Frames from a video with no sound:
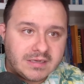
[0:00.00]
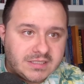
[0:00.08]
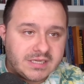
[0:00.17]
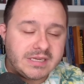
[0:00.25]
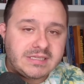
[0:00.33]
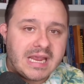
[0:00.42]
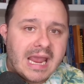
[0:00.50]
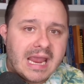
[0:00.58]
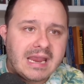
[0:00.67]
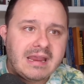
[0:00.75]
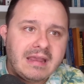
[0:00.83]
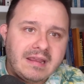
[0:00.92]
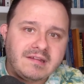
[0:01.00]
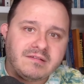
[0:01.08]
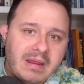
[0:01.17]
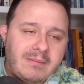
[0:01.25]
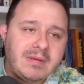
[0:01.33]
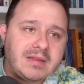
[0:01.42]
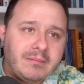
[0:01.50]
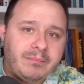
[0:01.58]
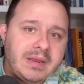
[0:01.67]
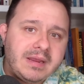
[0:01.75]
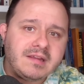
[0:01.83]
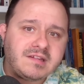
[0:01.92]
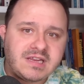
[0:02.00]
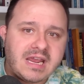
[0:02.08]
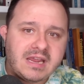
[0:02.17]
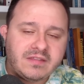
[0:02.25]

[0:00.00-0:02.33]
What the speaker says: today is maybe the biggest day